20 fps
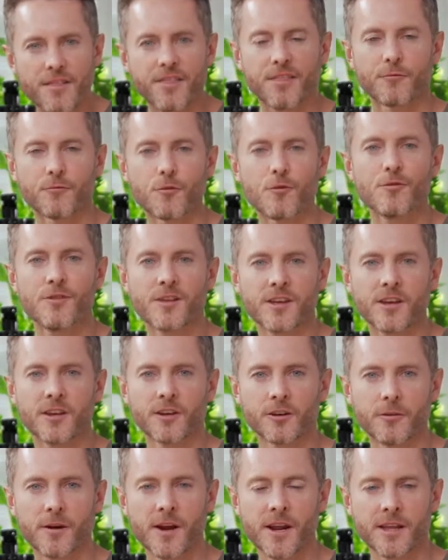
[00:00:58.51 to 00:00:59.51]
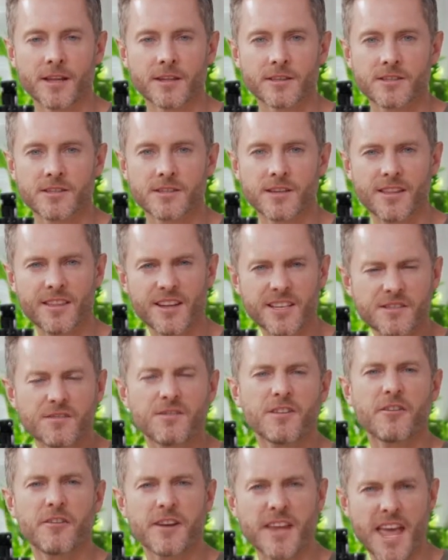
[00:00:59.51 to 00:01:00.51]
through the ingredients, and that's a
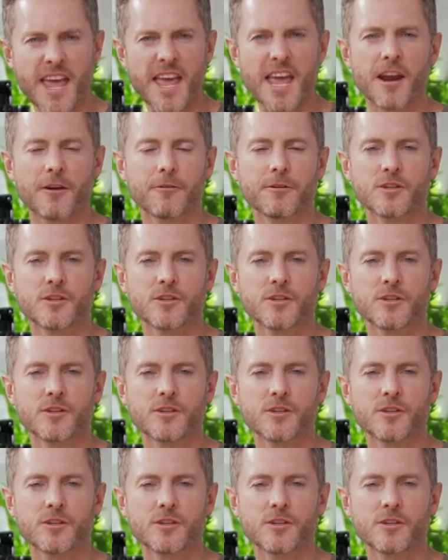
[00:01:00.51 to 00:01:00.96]
very airy